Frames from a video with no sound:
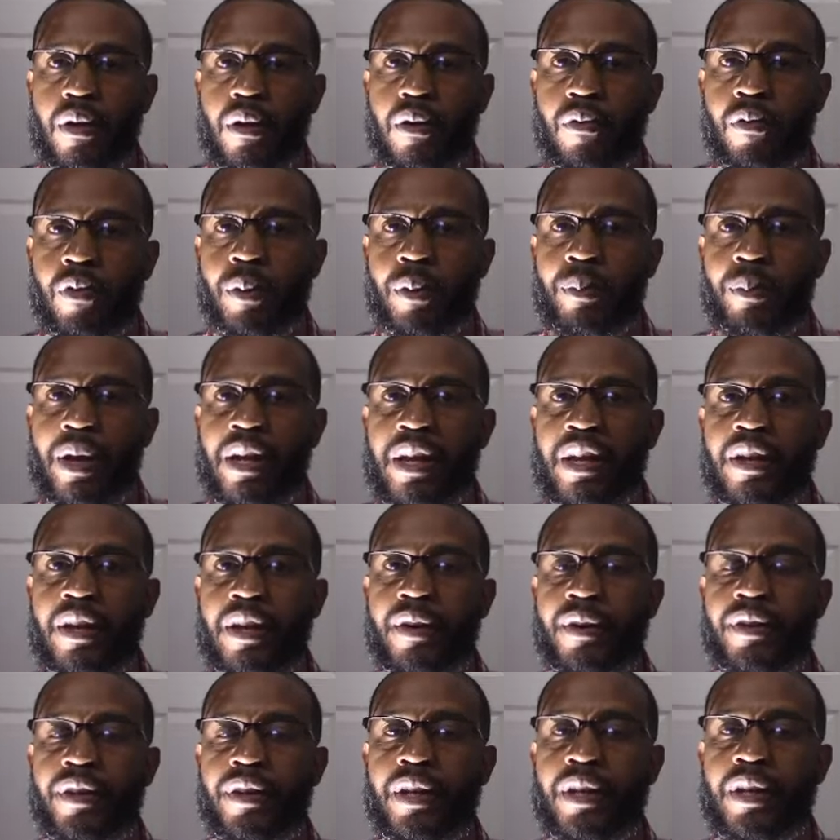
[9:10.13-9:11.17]
We may
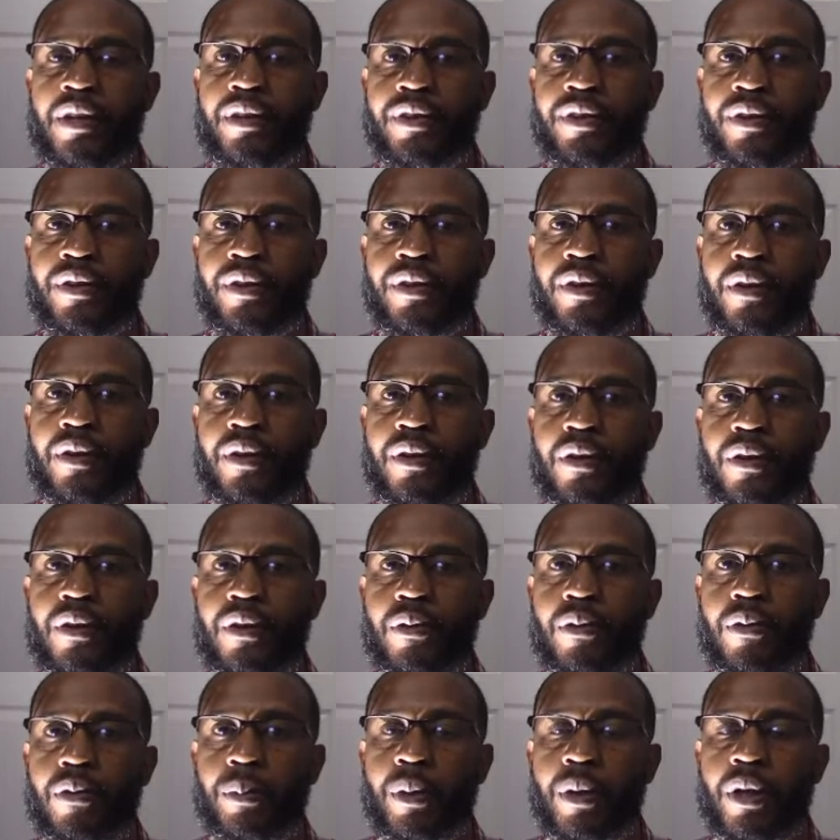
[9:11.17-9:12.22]
hear this.
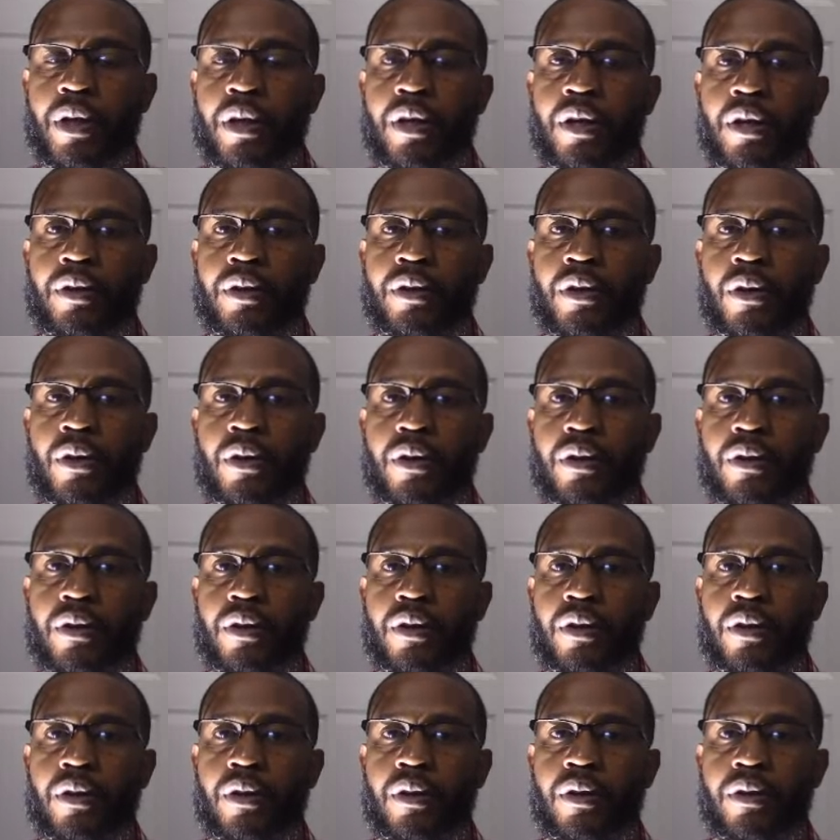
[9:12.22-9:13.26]
We may hear
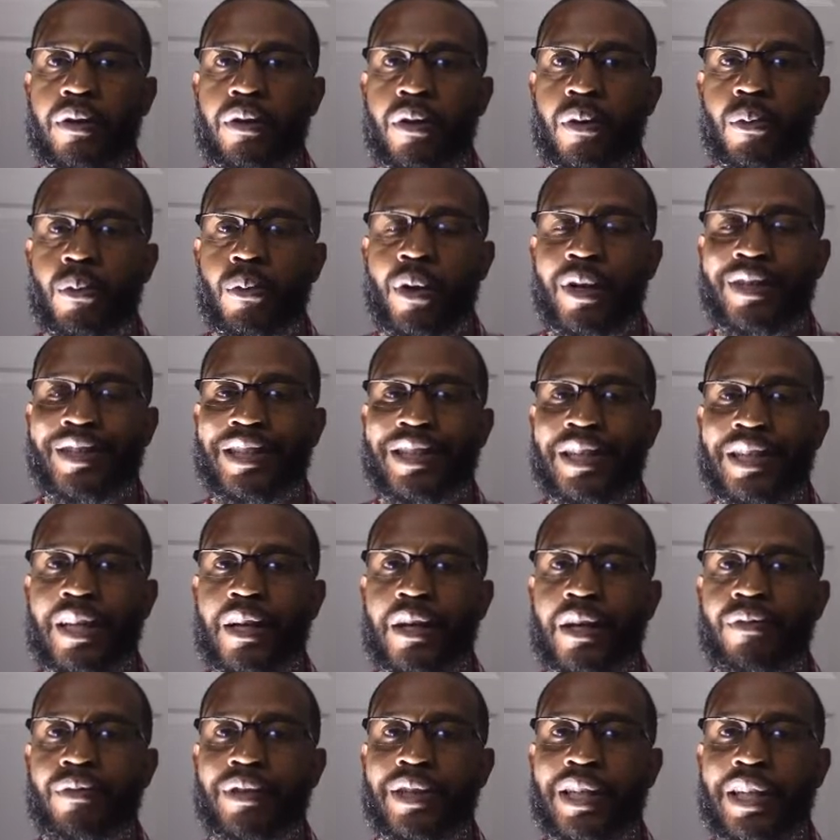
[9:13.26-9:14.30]
the rustling
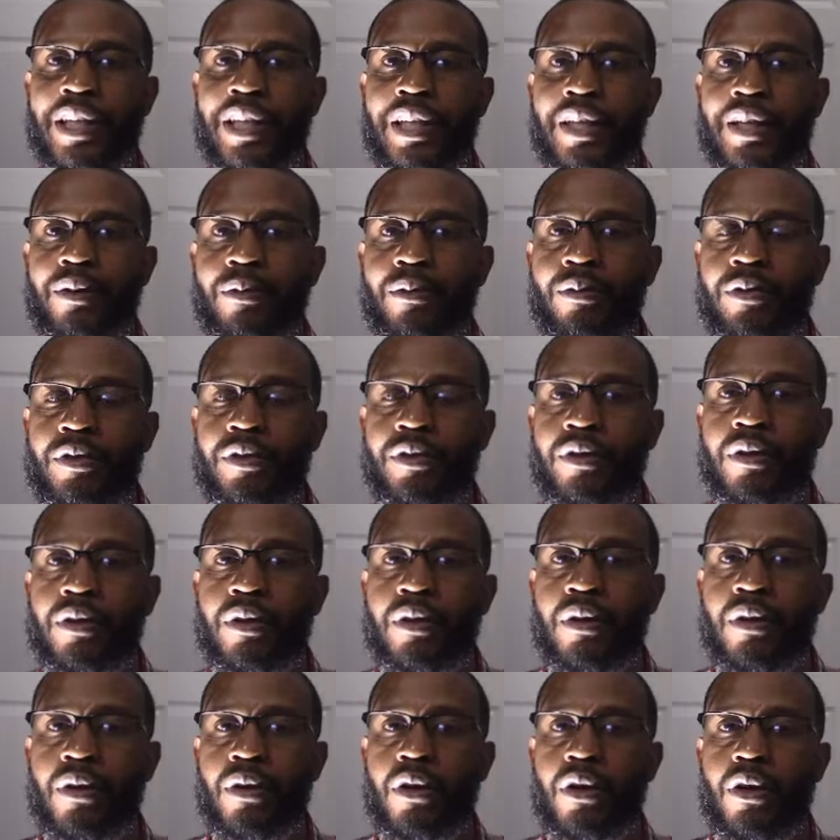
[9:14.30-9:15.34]
of leaves.
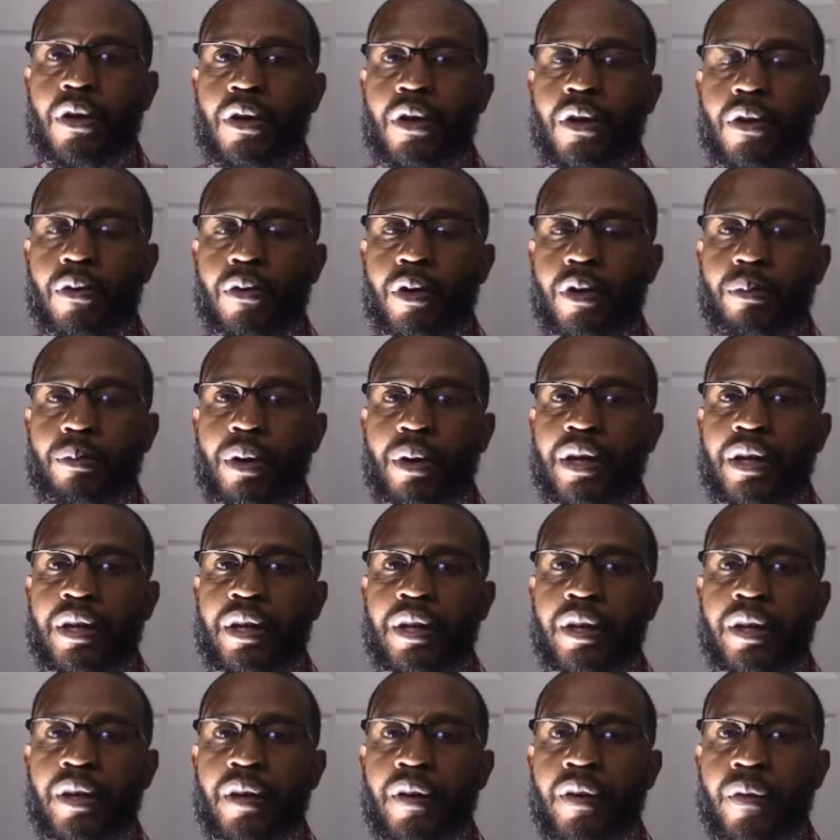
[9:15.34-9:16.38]
We may
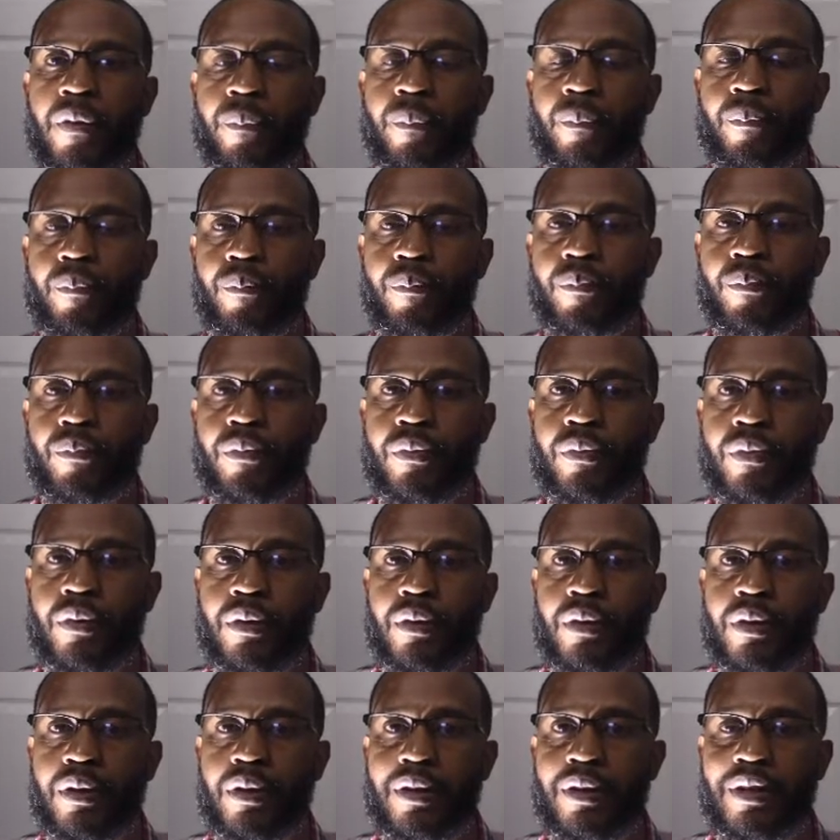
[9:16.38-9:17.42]
hear
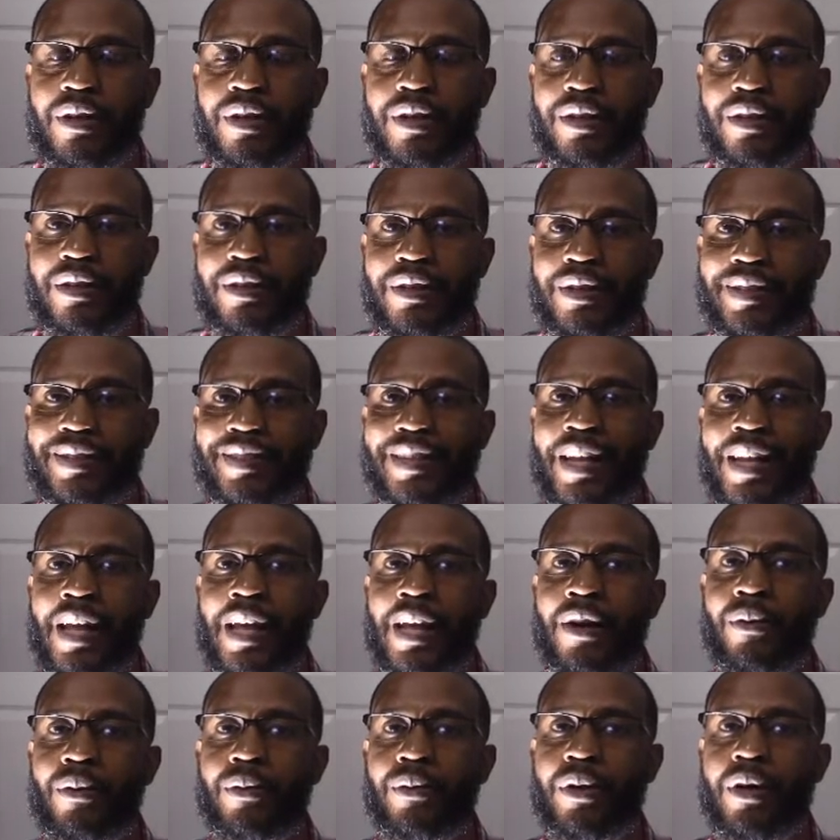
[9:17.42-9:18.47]
the
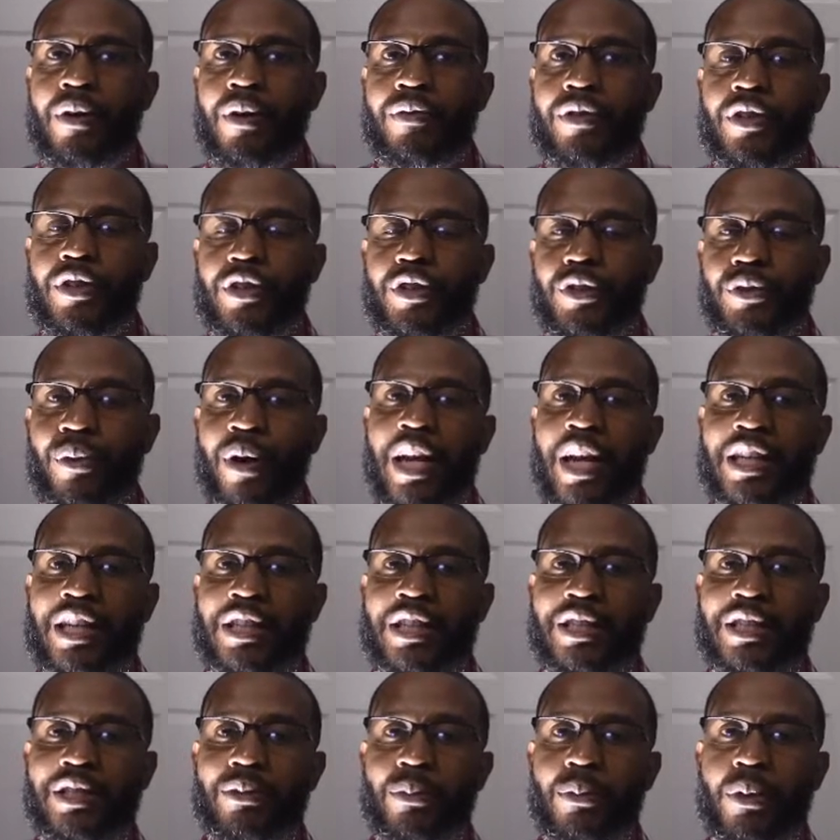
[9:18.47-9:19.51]
sound of
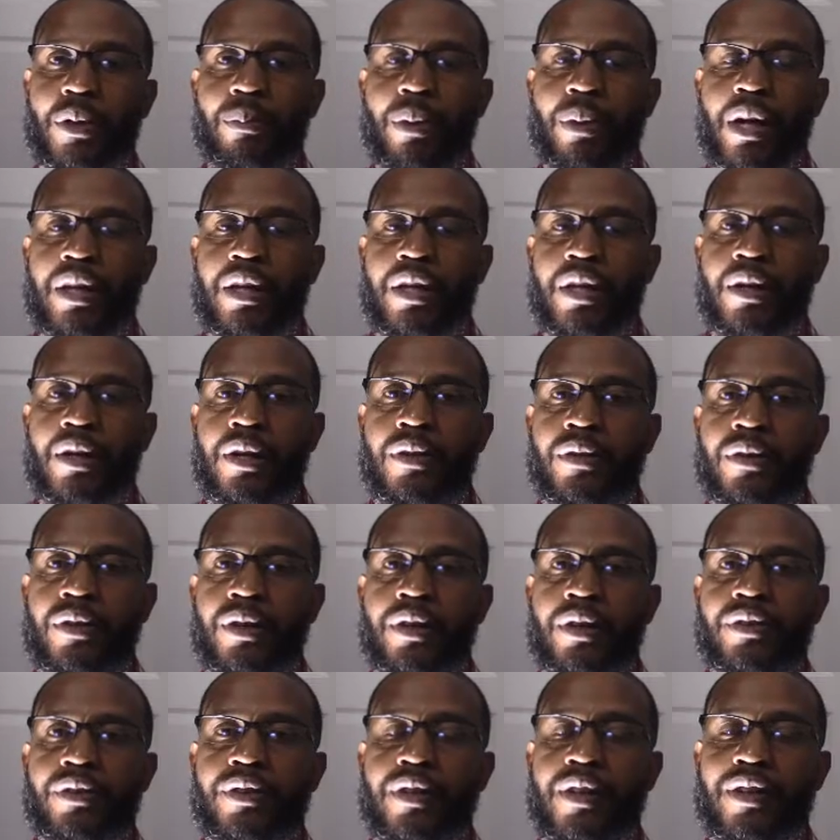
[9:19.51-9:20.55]
distraction. We may hear
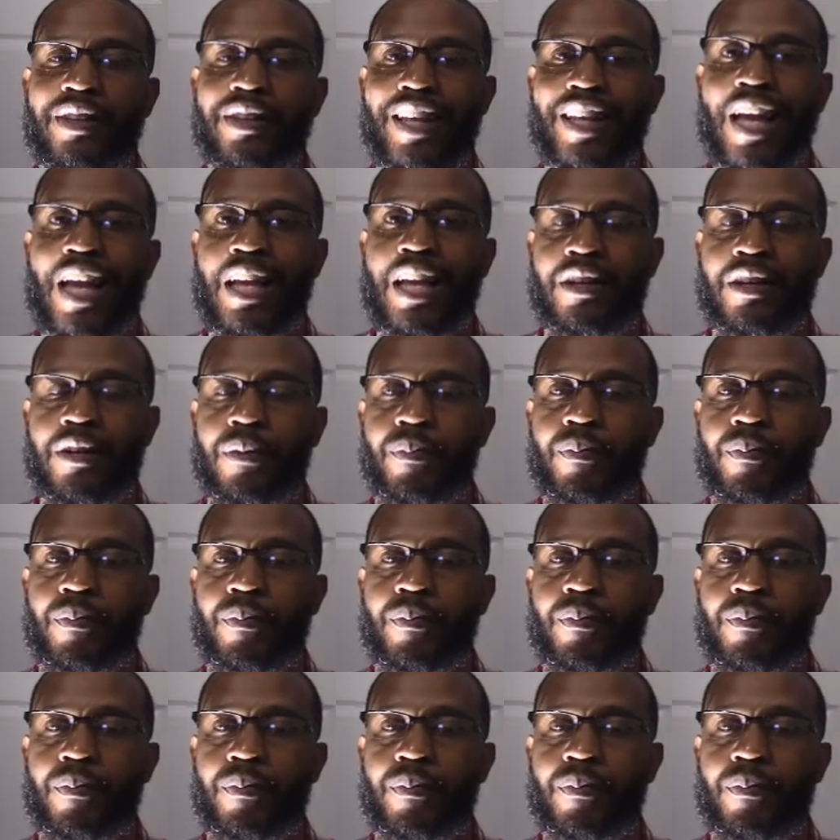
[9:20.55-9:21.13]
this and that.